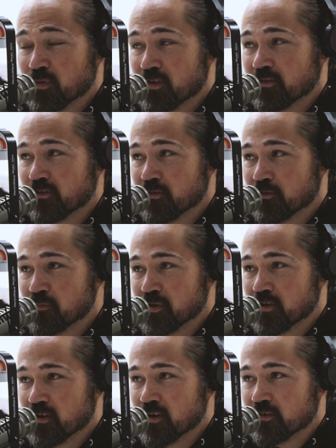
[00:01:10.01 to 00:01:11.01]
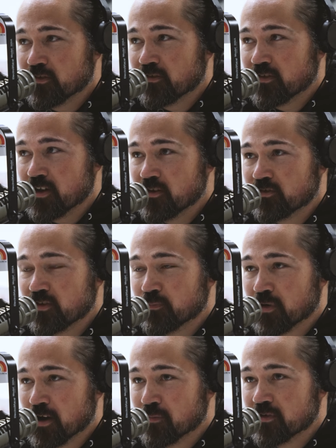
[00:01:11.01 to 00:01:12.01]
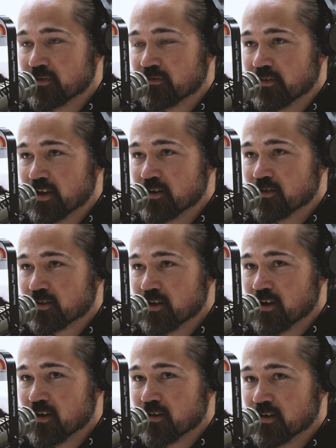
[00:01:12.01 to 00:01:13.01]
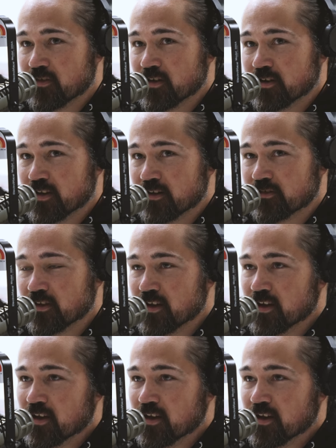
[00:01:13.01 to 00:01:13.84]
Weather Service meteorologists say you should probably just stay in your car in the ditch.